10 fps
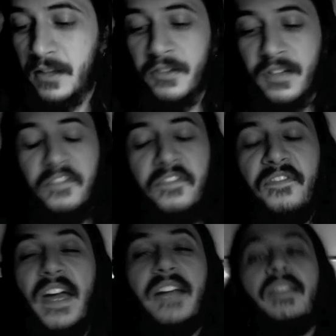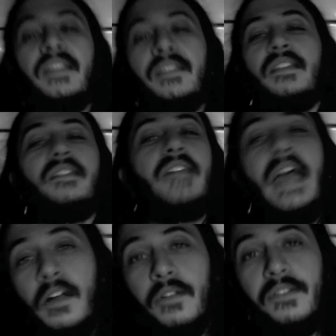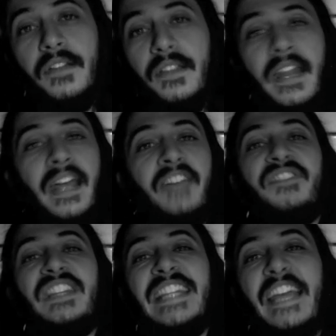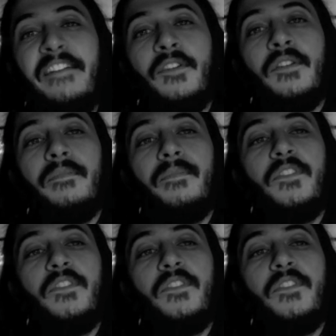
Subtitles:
There's an effect in this house that I have never